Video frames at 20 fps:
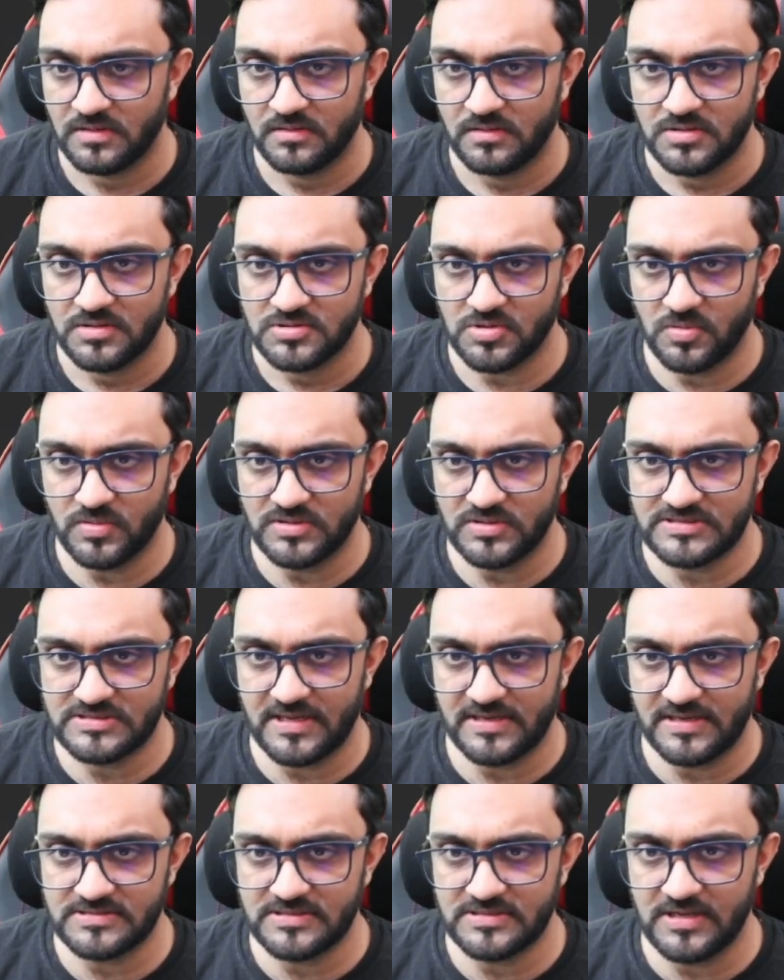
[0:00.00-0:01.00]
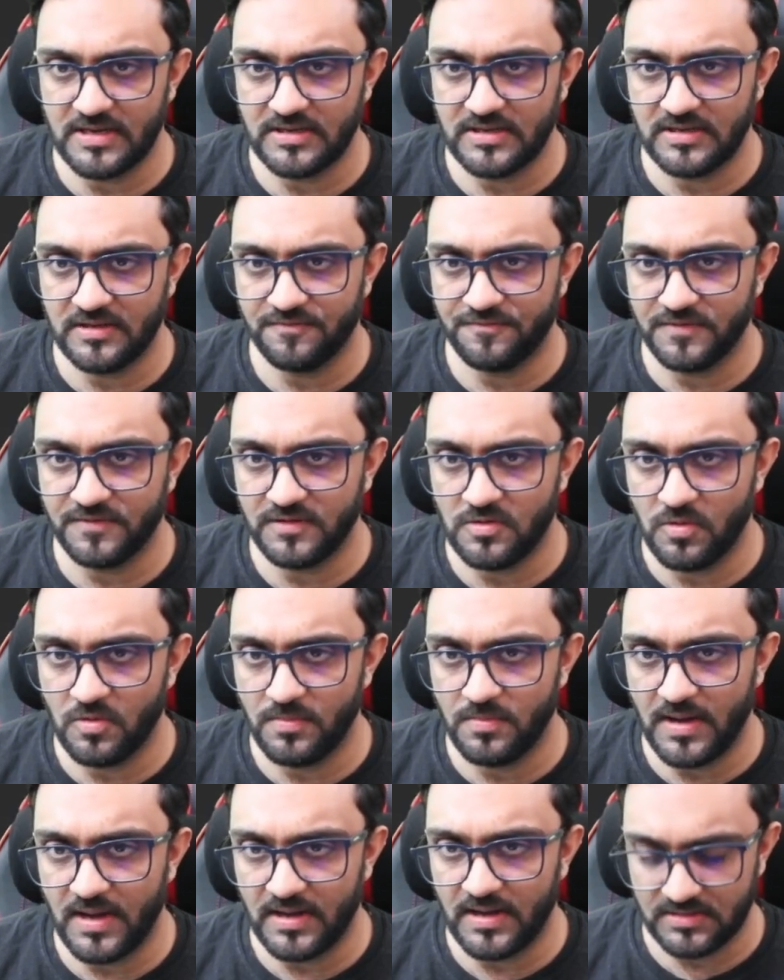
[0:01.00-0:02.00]
So once that is done, if we go
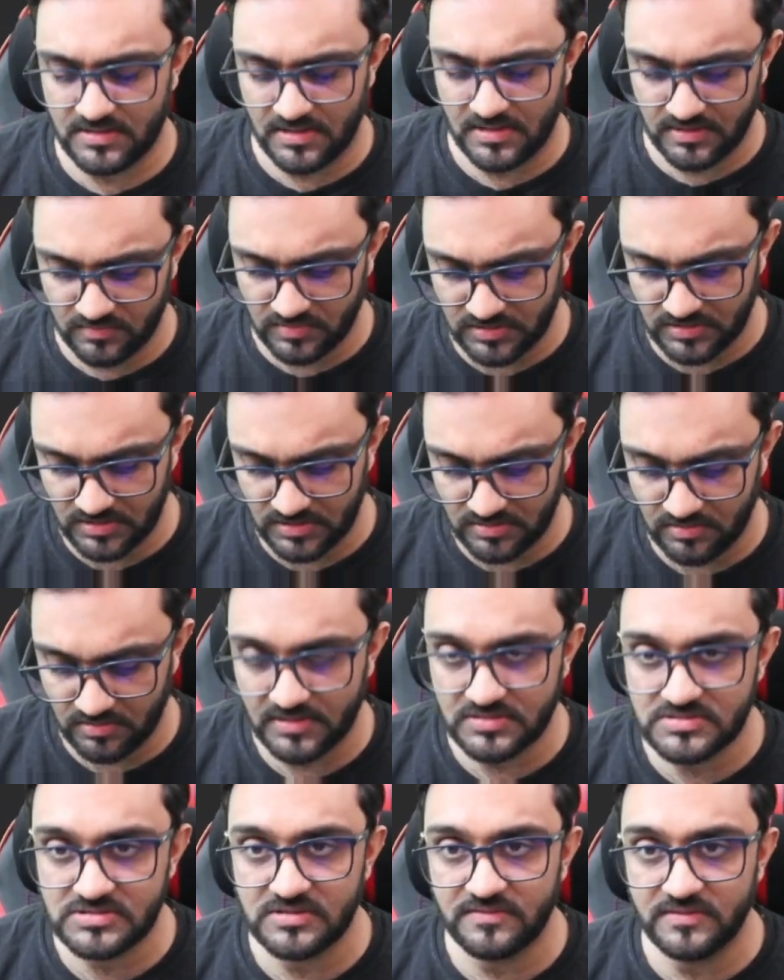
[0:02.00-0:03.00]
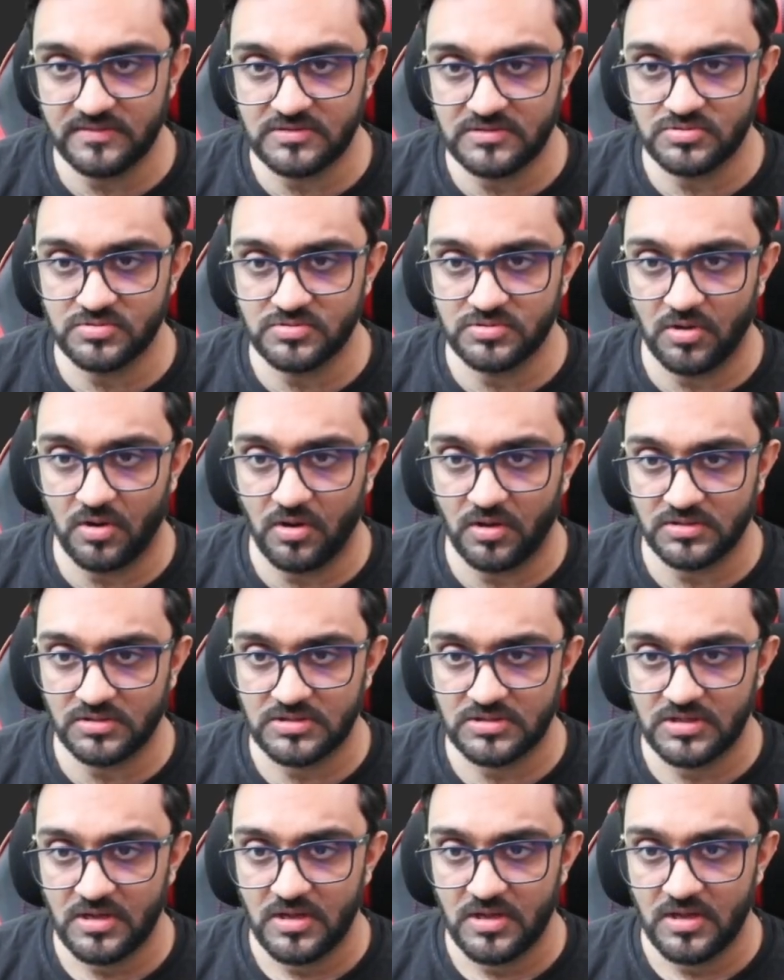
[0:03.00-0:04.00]
back and we can write
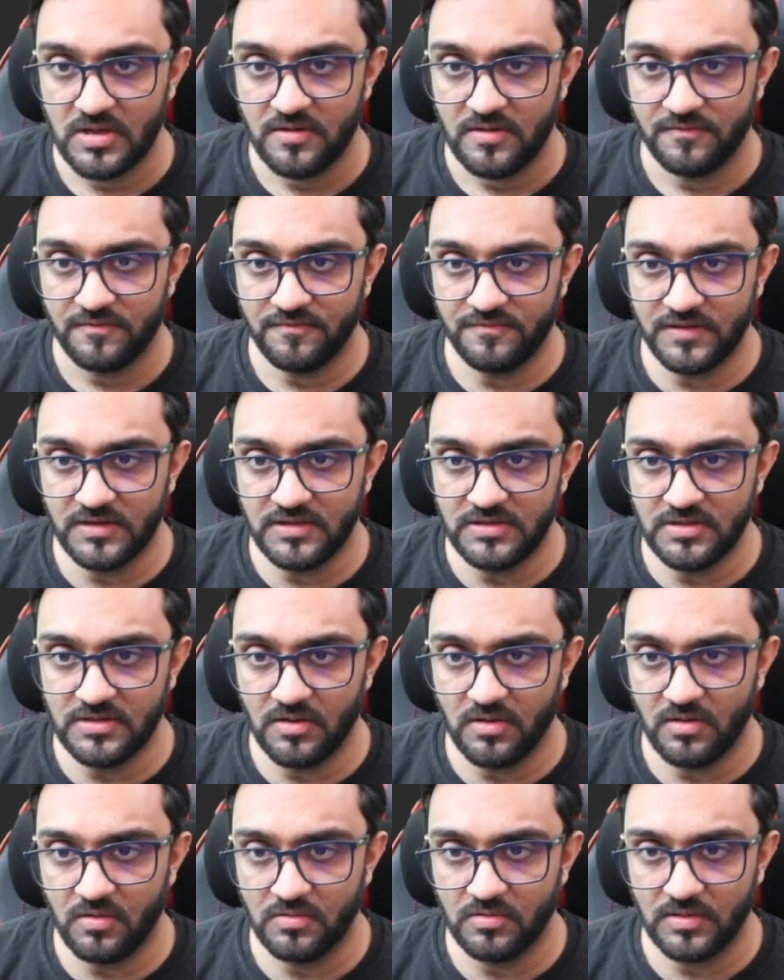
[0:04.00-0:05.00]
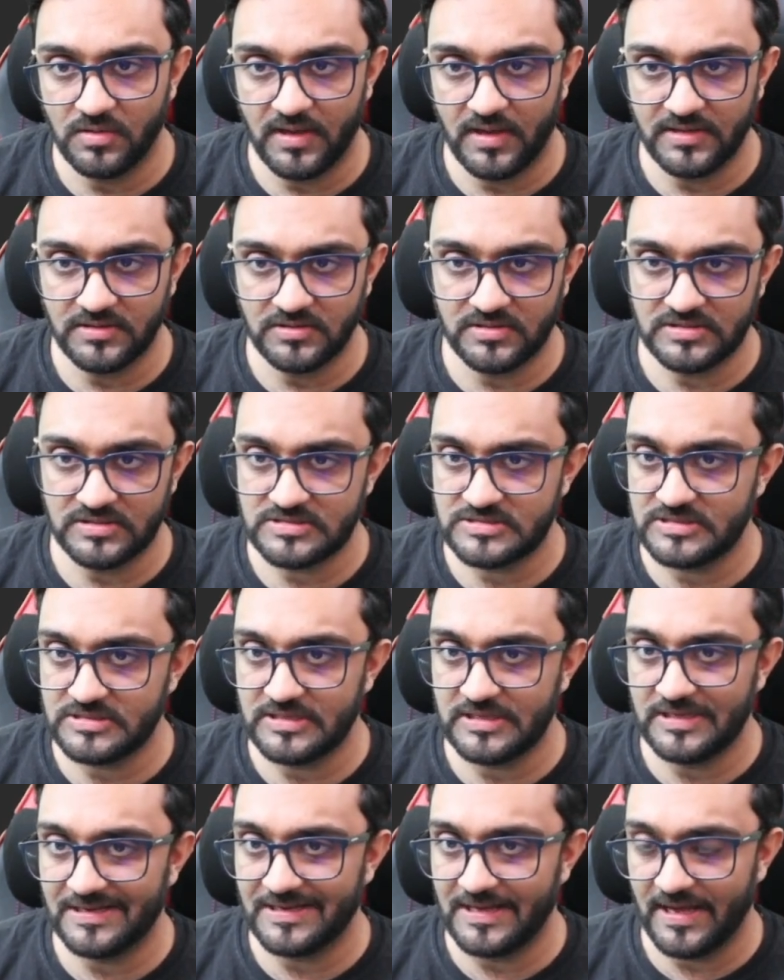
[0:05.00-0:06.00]
cv2.video and you can see
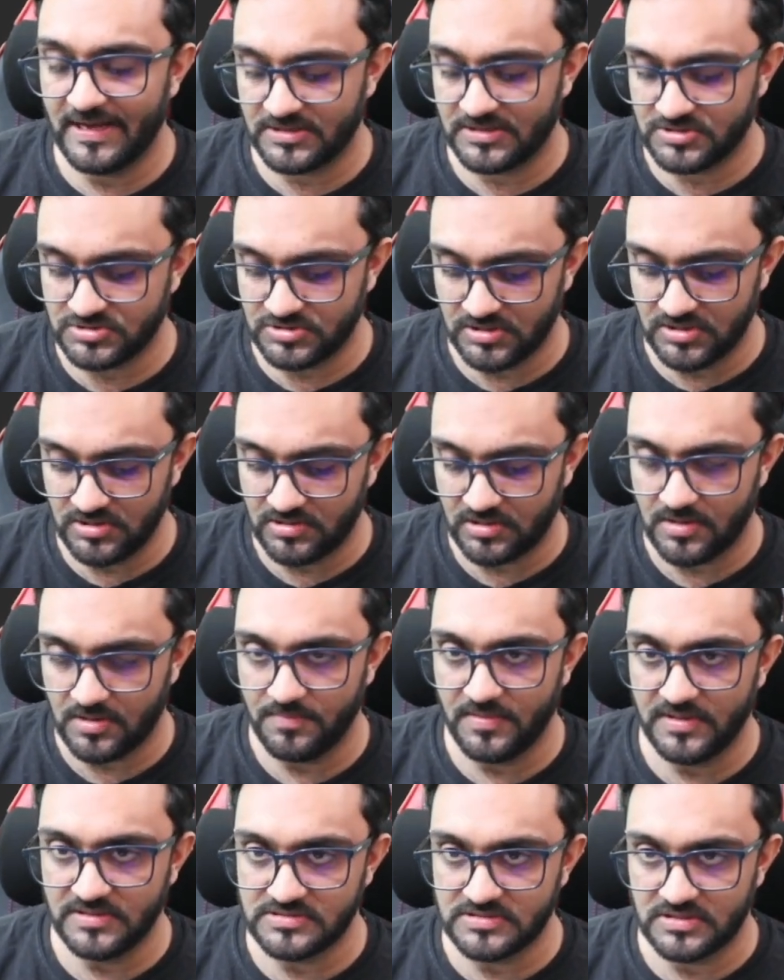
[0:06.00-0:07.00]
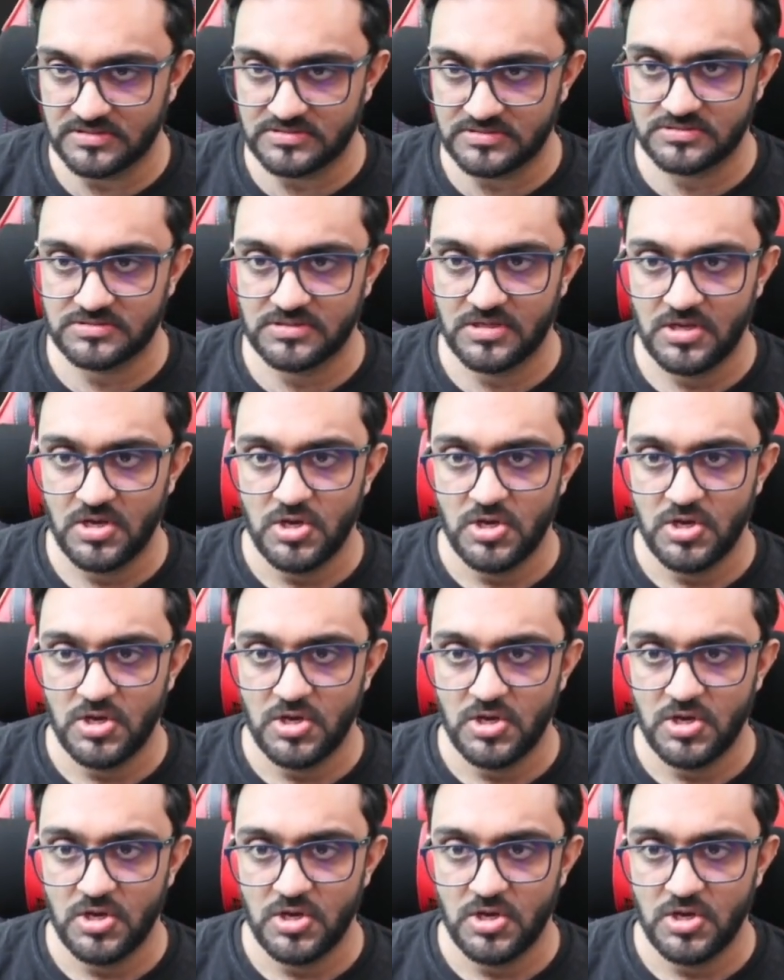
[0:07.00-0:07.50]
it actually recommends us.